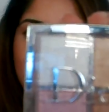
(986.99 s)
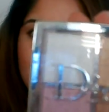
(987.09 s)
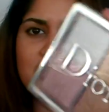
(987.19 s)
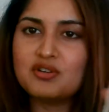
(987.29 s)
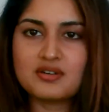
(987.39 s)

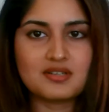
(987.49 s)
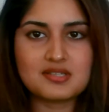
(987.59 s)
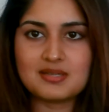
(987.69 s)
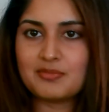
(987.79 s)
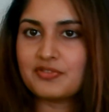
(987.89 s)
dior does
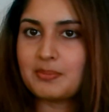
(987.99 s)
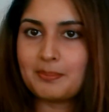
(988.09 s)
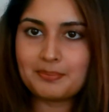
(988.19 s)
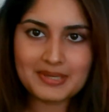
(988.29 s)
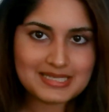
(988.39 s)
some of the
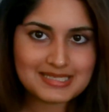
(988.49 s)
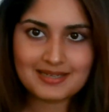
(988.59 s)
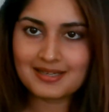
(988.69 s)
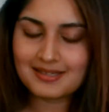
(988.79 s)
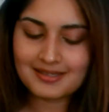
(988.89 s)
best
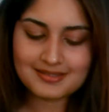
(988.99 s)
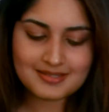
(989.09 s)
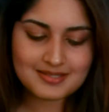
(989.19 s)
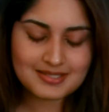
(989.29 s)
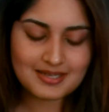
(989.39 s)

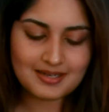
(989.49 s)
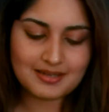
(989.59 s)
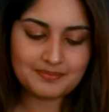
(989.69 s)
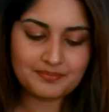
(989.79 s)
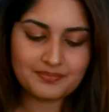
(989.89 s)
highlighters.
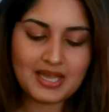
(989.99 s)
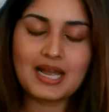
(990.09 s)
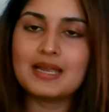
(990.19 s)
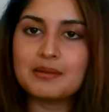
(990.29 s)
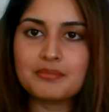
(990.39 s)
Um,
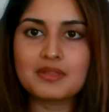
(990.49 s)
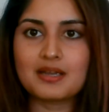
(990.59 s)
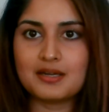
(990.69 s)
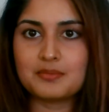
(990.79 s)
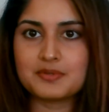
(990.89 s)
I'm the
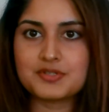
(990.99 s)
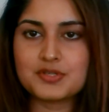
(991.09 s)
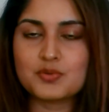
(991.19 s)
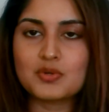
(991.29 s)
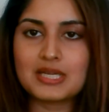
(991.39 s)
kind of
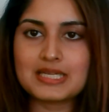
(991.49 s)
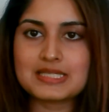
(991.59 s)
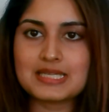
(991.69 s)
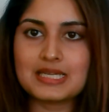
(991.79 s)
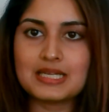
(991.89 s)
person who
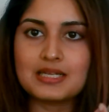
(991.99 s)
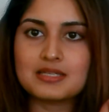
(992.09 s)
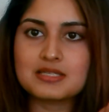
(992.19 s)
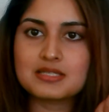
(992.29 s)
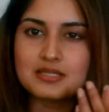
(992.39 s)
likes a
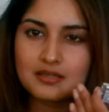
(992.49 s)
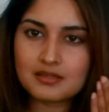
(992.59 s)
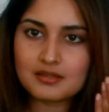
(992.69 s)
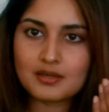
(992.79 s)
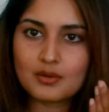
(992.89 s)

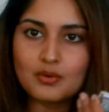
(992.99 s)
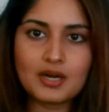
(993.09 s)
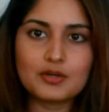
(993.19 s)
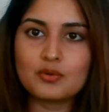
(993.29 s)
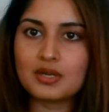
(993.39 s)
subtle glow.
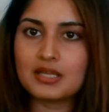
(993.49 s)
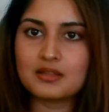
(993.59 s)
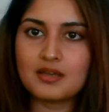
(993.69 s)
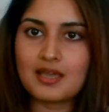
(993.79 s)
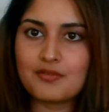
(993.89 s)
I don't like
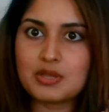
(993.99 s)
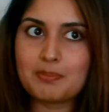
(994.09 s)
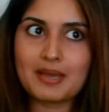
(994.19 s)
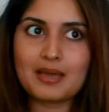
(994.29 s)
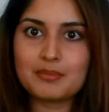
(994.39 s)
the heavy
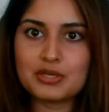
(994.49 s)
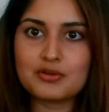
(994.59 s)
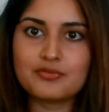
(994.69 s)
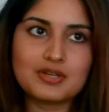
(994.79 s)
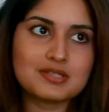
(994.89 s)
bam in your
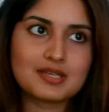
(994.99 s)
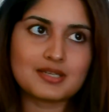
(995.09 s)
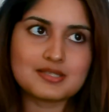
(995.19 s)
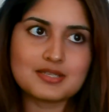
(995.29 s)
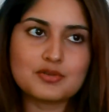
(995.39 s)
face. I
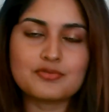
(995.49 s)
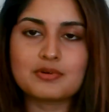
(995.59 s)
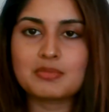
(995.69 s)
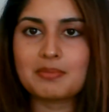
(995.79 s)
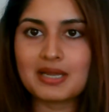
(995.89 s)
can see you
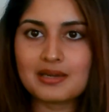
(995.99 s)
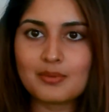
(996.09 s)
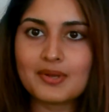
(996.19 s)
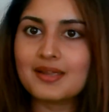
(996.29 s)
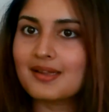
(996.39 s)
from a mile
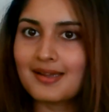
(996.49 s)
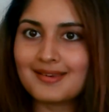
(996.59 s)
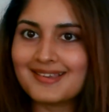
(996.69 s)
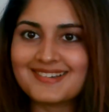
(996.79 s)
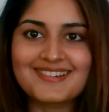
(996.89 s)
away
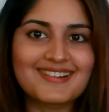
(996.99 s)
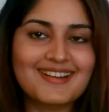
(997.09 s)
highlighter.